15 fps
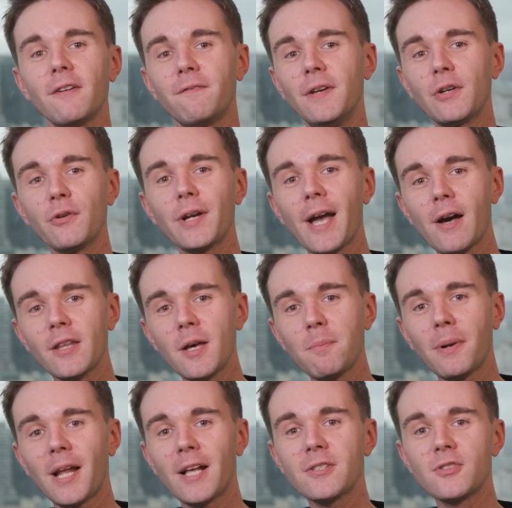figuring out their
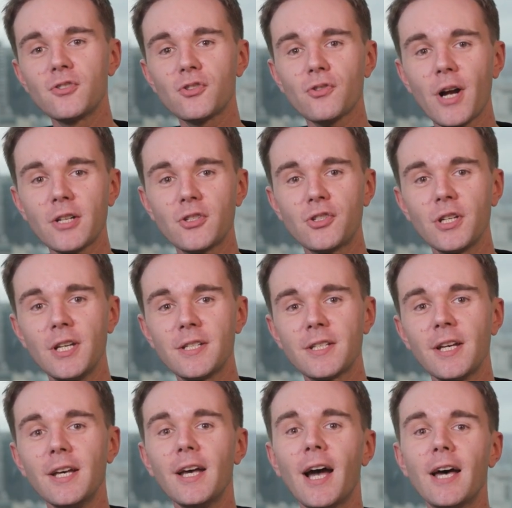plans and strategies,
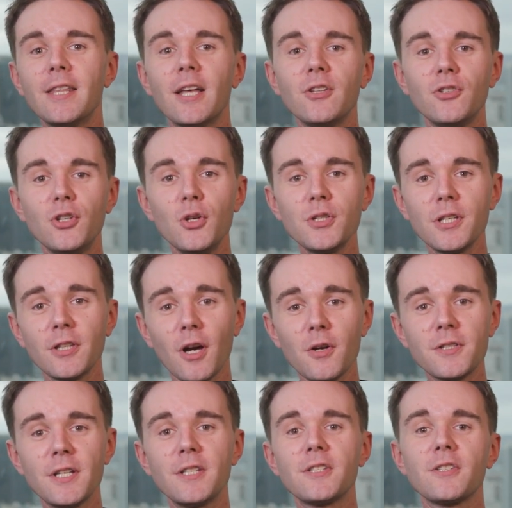and then using
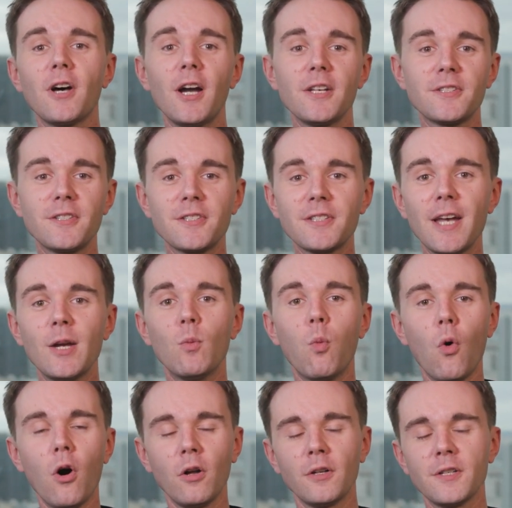those insights to stay
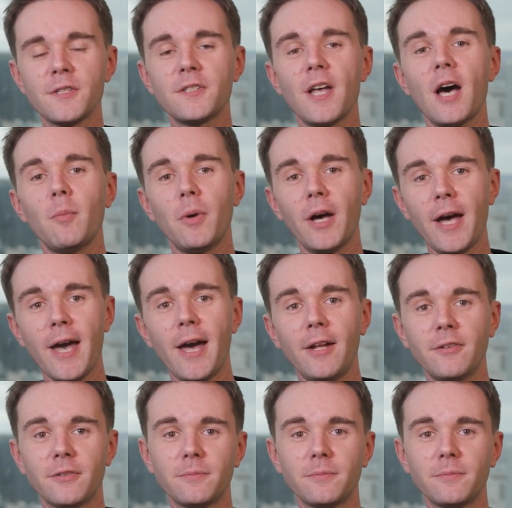one step ahead.